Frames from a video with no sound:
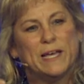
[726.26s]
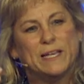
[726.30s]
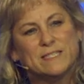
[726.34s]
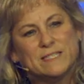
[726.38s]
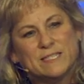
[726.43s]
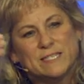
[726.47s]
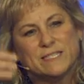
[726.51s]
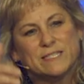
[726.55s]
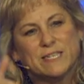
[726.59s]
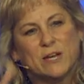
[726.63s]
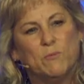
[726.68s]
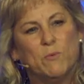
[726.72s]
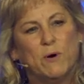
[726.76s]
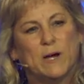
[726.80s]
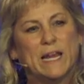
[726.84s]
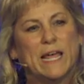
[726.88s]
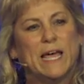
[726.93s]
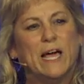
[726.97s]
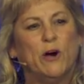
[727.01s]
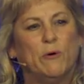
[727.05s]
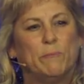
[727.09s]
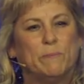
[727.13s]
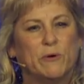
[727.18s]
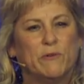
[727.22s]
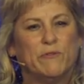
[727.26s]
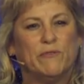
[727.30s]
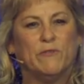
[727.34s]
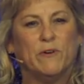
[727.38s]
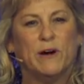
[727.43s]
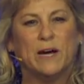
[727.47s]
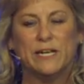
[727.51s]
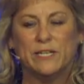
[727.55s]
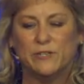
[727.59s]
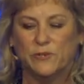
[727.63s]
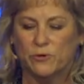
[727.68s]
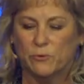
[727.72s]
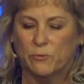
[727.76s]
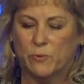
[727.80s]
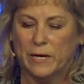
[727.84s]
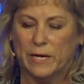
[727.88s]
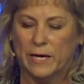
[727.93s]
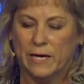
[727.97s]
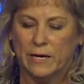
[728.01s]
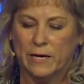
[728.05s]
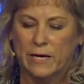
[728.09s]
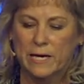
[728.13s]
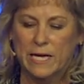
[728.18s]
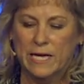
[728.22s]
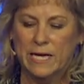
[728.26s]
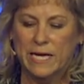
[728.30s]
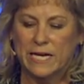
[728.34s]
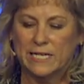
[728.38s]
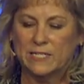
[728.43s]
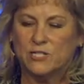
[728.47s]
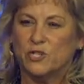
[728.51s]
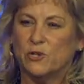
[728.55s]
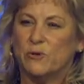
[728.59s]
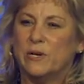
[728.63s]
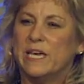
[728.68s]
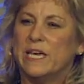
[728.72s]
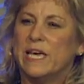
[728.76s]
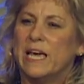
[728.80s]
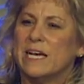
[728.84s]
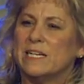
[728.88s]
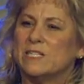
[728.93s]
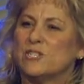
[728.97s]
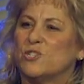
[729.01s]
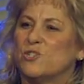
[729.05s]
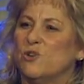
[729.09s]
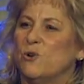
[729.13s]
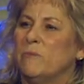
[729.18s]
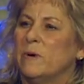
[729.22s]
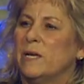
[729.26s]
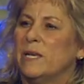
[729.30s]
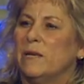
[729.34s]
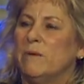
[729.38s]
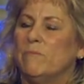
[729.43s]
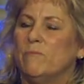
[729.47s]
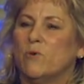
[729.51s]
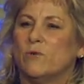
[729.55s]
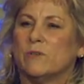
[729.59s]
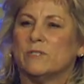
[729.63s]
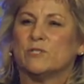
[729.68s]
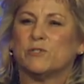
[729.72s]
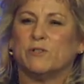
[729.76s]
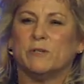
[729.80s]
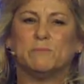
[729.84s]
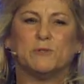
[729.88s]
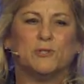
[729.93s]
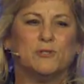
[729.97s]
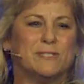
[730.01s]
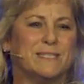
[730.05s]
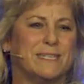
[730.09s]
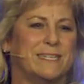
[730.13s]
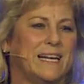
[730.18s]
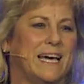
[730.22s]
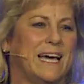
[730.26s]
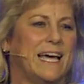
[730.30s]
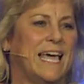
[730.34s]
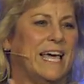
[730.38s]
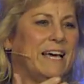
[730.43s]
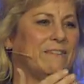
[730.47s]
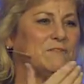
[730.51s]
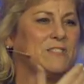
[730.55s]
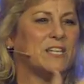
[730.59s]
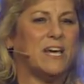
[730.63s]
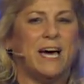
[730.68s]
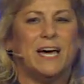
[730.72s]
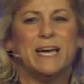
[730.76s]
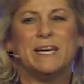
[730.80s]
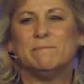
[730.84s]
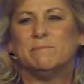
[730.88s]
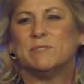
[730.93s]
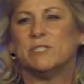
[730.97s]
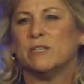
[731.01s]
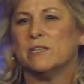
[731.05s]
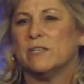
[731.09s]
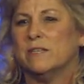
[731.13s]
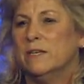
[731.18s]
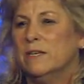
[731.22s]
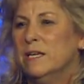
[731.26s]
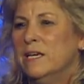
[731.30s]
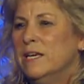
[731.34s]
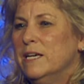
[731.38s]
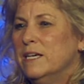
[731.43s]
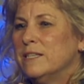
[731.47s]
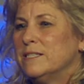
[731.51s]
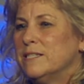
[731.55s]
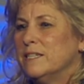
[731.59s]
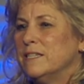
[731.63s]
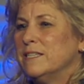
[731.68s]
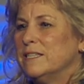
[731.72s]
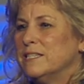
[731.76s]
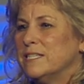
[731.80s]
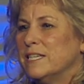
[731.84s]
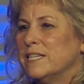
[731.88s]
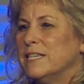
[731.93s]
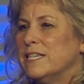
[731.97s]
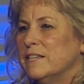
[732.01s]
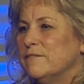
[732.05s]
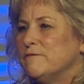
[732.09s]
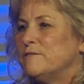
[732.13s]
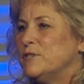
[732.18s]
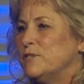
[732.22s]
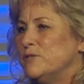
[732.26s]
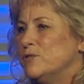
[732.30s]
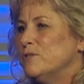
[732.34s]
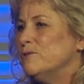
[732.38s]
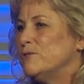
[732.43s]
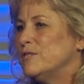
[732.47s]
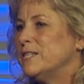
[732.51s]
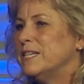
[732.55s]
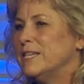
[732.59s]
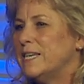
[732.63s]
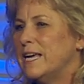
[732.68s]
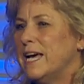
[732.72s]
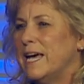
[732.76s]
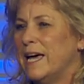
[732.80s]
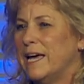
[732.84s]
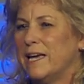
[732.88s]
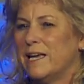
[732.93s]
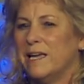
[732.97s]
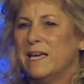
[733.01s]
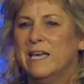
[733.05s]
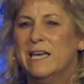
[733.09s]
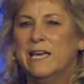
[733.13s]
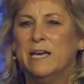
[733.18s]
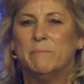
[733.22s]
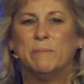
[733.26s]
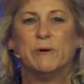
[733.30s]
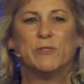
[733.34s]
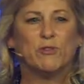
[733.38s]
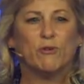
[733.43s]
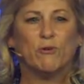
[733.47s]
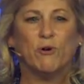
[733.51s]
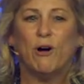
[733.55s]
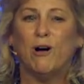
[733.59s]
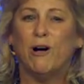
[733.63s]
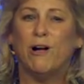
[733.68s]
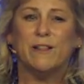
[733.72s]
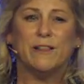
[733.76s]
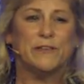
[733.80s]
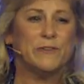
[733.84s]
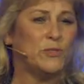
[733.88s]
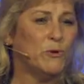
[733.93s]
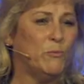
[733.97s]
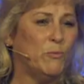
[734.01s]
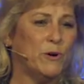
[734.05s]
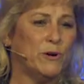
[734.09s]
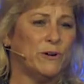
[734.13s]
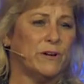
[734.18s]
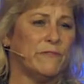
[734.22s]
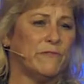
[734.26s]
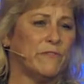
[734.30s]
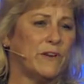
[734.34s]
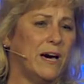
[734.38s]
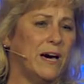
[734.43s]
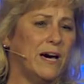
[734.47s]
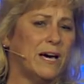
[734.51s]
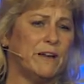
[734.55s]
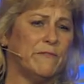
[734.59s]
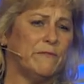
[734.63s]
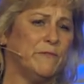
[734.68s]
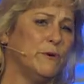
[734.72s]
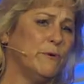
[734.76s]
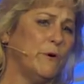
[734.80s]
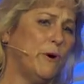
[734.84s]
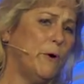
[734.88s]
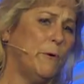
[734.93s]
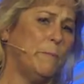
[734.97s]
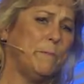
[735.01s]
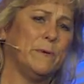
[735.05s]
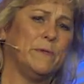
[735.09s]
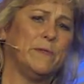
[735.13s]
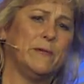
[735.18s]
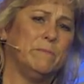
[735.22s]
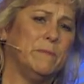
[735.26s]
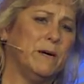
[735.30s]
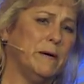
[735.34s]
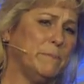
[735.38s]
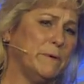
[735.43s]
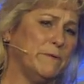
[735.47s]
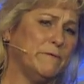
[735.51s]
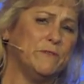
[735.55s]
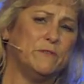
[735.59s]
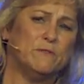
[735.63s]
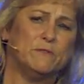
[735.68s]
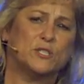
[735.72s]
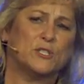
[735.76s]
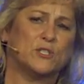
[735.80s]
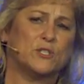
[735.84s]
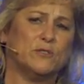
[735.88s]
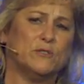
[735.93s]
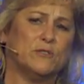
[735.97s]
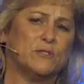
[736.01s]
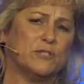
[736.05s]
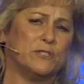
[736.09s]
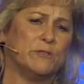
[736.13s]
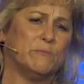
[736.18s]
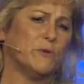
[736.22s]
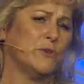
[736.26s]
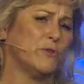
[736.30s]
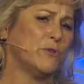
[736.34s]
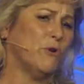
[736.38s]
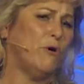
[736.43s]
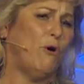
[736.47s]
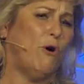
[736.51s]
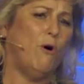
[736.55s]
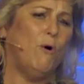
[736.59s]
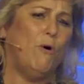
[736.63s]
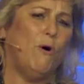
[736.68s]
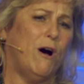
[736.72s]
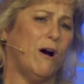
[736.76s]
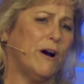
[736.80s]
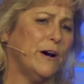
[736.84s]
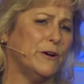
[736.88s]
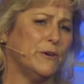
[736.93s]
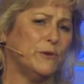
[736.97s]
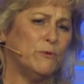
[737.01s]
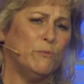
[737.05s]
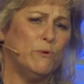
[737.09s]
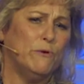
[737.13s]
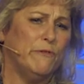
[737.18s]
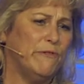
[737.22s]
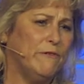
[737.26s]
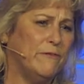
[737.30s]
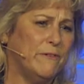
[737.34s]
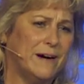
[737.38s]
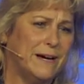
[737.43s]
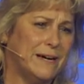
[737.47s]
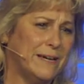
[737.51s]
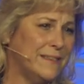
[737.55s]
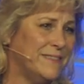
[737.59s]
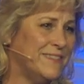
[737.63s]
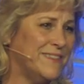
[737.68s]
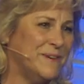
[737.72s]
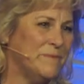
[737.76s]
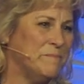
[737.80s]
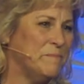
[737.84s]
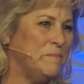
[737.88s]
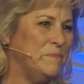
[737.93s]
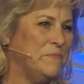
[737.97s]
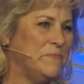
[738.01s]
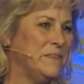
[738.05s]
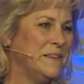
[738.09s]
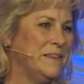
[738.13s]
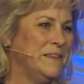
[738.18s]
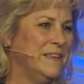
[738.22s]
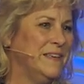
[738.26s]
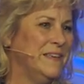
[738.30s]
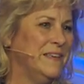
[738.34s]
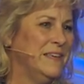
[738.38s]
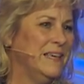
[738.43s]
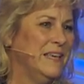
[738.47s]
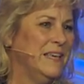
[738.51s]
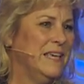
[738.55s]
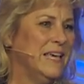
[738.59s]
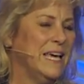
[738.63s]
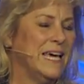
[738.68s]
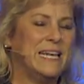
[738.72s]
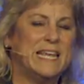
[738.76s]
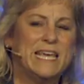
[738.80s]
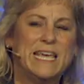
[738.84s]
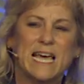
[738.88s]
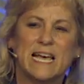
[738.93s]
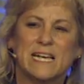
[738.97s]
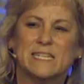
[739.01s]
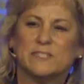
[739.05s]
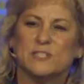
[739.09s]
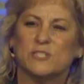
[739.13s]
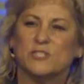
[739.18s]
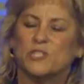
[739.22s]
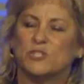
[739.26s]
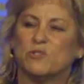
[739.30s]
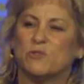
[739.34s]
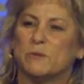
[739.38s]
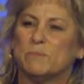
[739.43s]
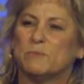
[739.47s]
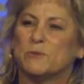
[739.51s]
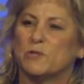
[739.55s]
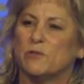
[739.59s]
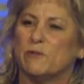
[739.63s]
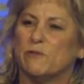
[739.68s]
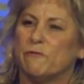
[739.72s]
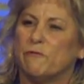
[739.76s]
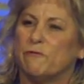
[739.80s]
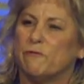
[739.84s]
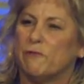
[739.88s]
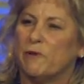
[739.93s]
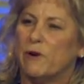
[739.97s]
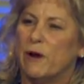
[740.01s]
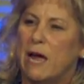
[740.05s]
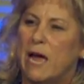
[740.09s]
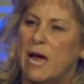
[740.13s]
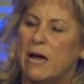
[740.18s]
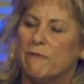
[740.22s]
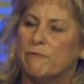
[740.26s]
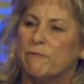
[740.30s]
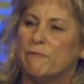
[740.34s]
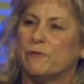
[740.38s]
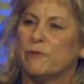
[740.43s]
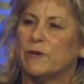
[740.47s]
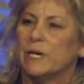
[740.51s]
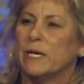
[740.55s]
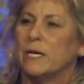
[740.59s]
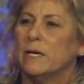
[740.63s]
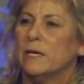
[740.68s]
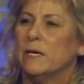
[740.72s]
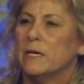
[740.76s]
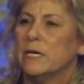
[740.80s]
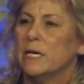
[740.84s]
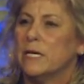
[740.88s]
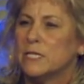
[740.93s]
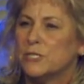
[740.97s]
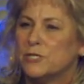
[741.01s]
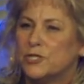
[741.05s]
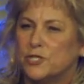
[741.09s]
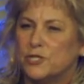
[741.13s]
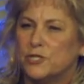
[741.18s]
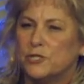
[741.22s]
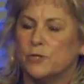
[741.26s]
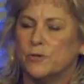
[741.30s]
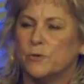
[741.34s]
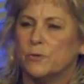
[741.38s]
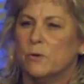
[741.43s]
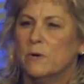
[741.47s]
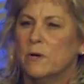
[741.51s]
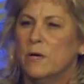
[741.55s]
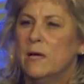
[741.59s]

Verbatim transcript: he says, I want to help you find your way. And so he has so many more scriptures than I have time to, to, to give to you today. But they're all in the Word of God. If you open them up, if you search them with your whole heart, you will find them. And he has a scripture for every issue,